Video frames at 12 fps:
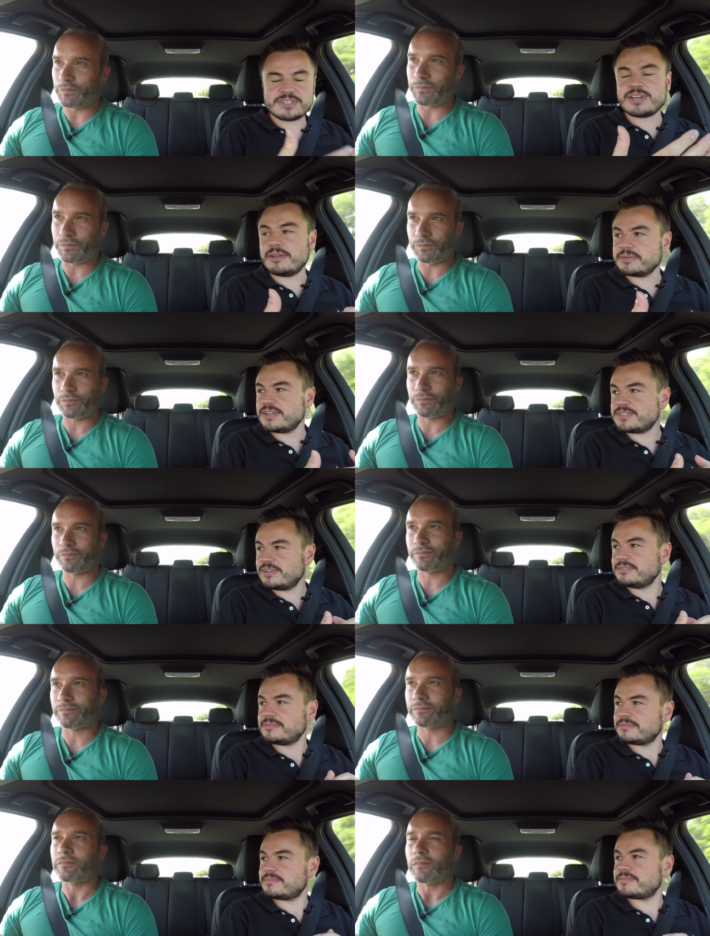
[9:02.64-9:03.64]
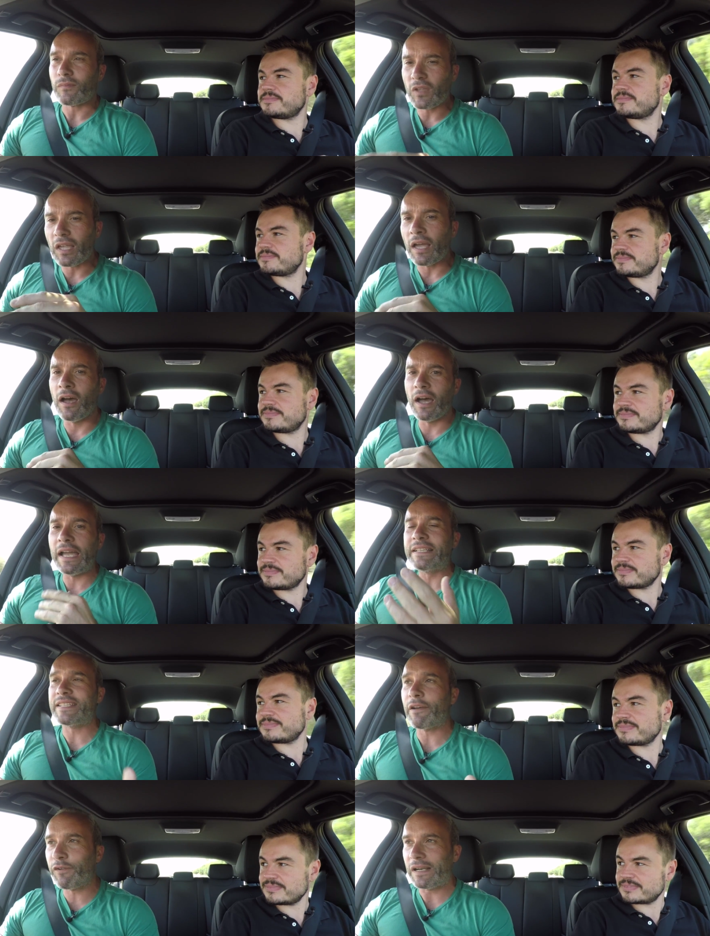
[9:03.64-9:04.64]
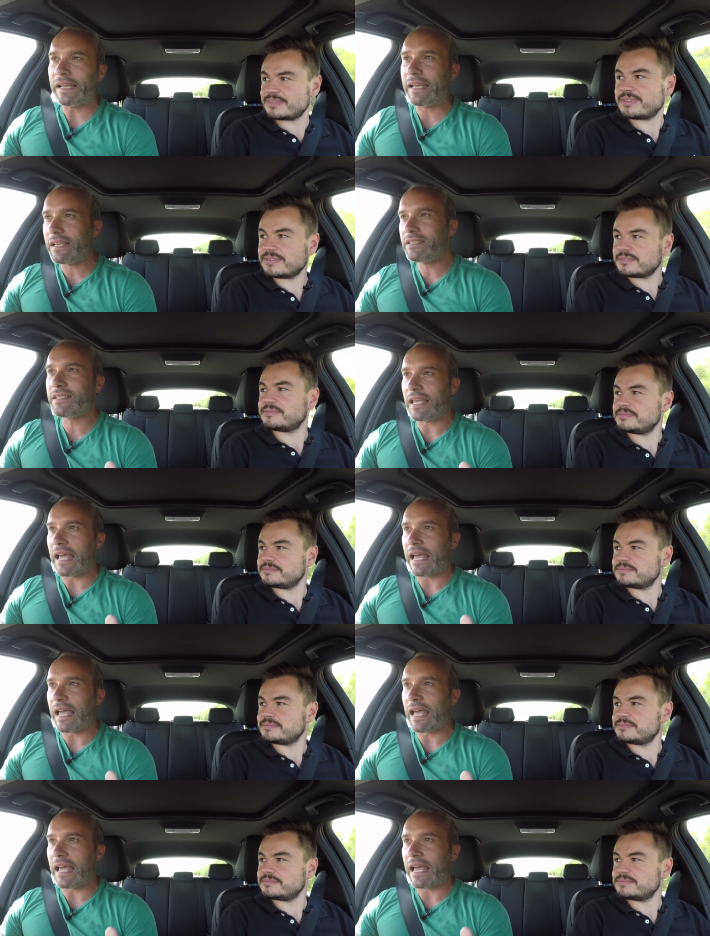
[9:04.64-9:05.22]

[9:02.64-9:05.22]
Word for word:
Speaker 1: time goes on?
Speaker 2: It definitely is,